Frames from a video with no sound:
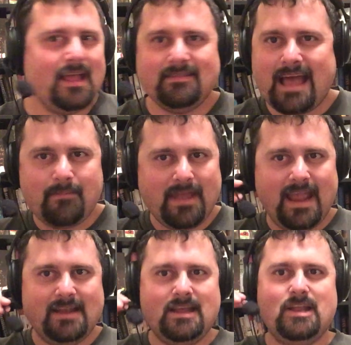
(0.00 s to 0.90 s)
That
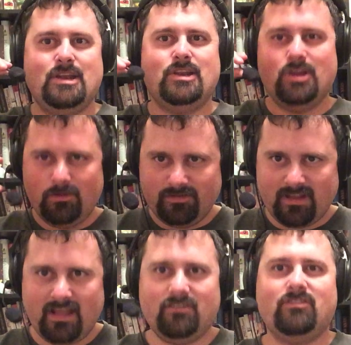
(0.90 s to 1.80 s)
made no
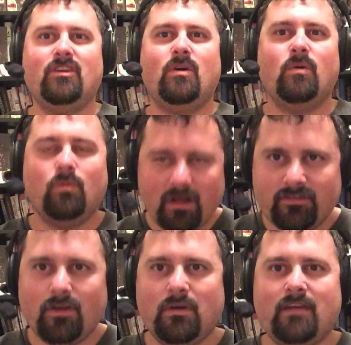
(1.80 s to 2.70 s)
sense
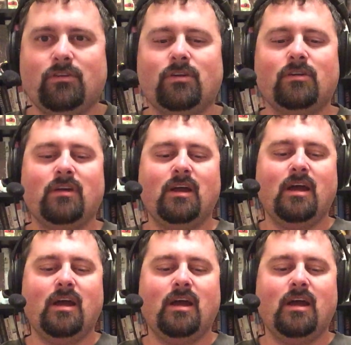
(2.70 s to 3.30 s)
whatsoever.